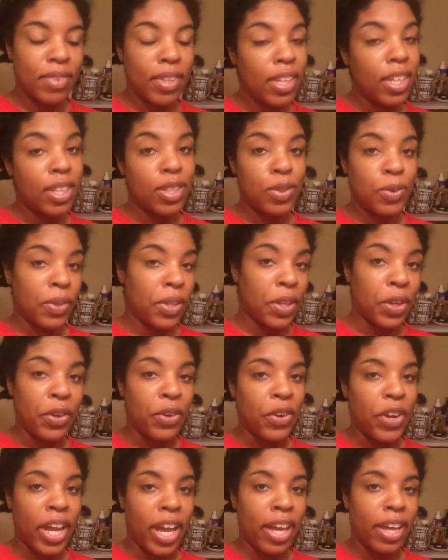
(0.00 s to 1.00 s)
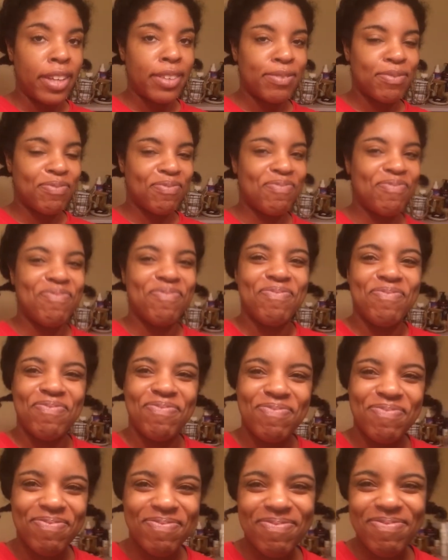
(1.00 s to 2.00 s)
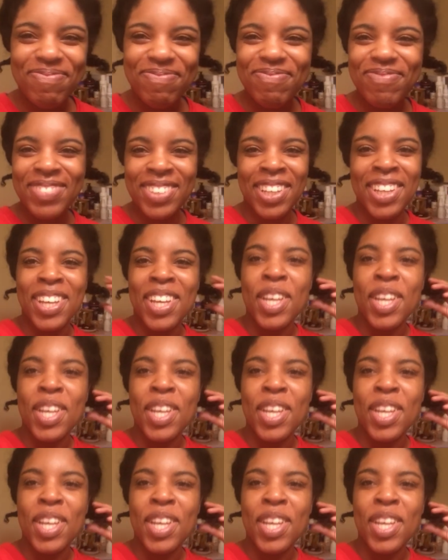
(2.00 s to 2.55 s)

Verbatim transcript: It's really great. The